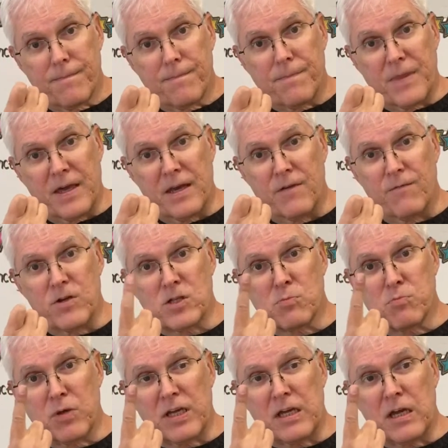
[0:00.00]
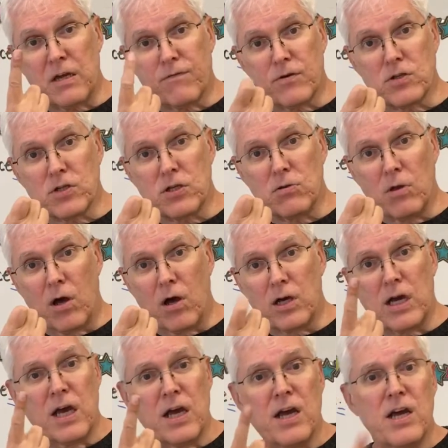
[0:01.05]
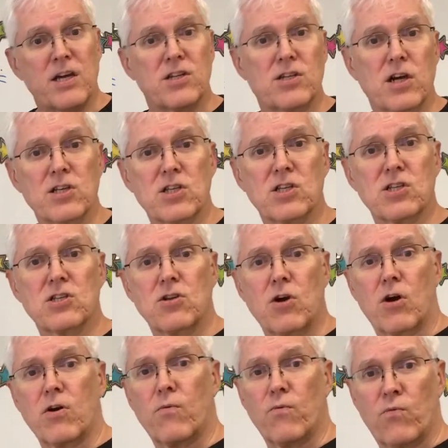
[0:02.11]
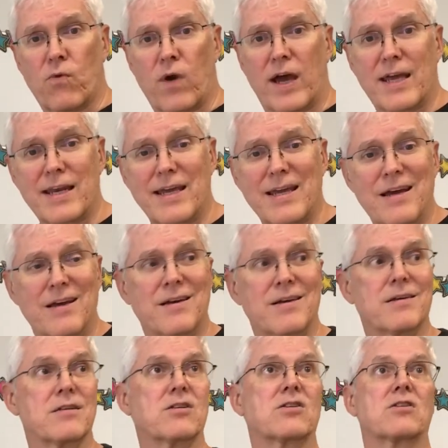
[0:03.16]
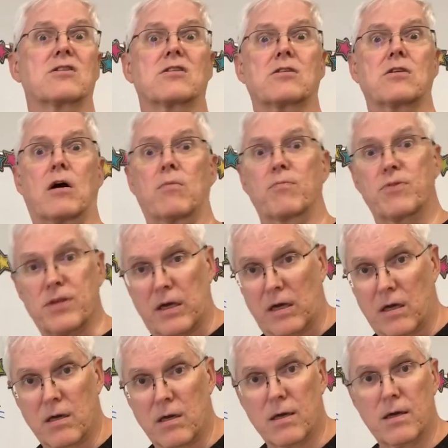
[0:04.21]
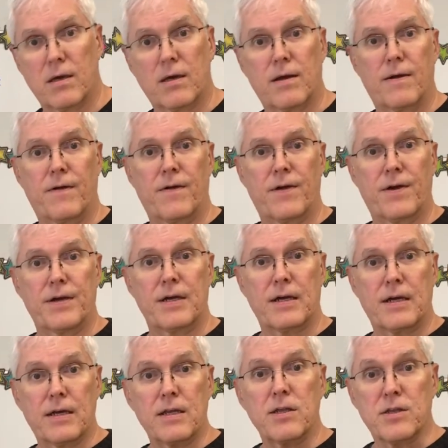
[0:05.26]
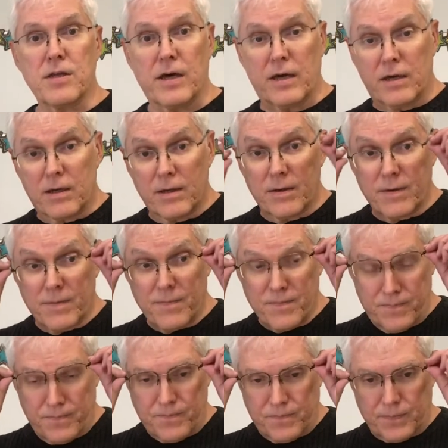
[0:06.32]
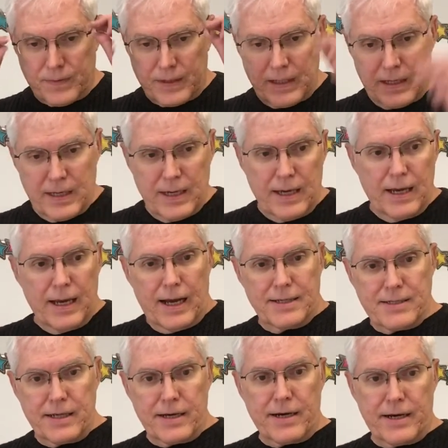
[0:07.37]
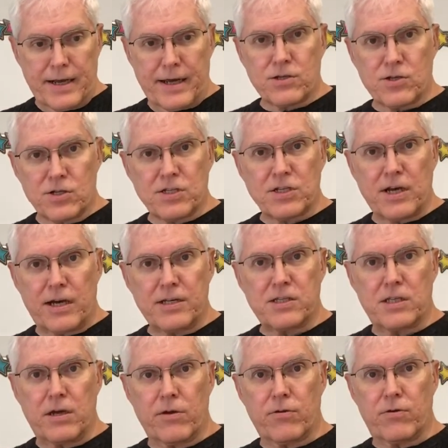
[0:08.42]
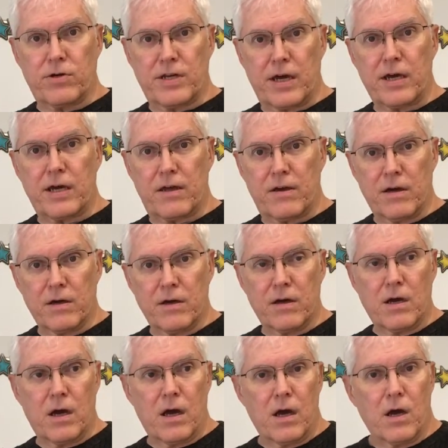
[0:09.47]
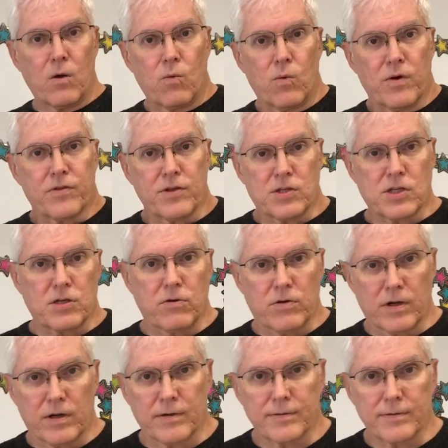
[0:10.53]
And if it's blinking for too long, just start writing something. Anything. I did an exercise the other day with a student